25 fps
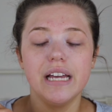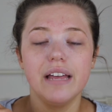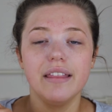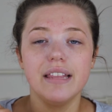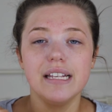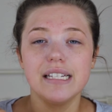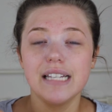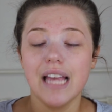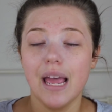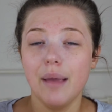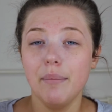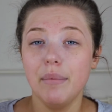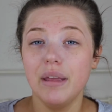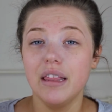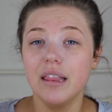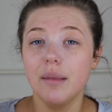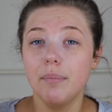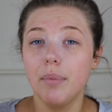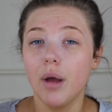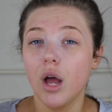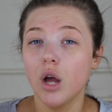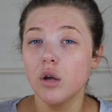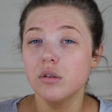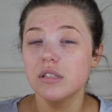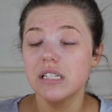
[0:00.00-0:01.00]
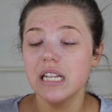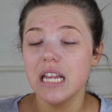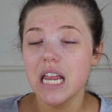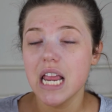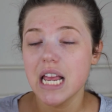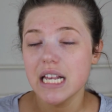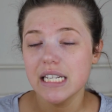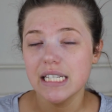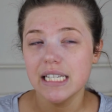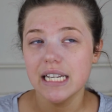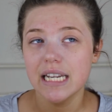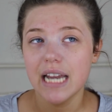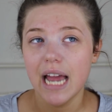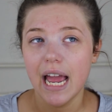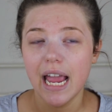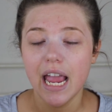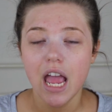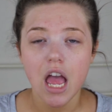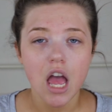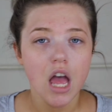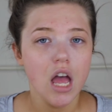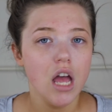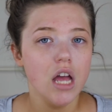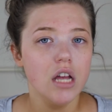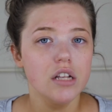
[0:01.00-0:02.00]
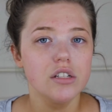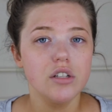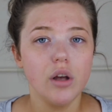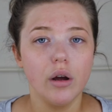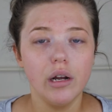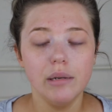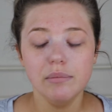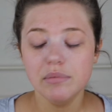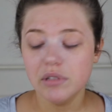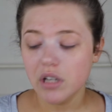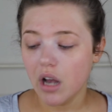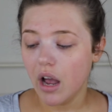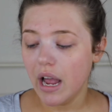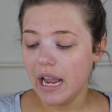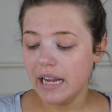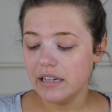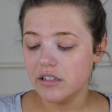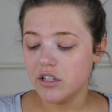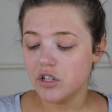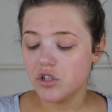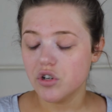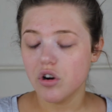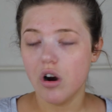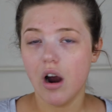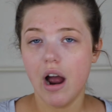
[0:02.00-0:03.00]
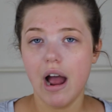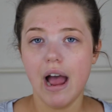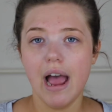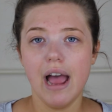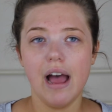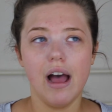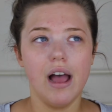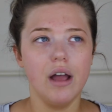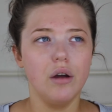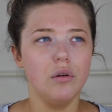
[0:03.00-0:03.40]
Now this came in the post yesterday, so I'm dying to try it.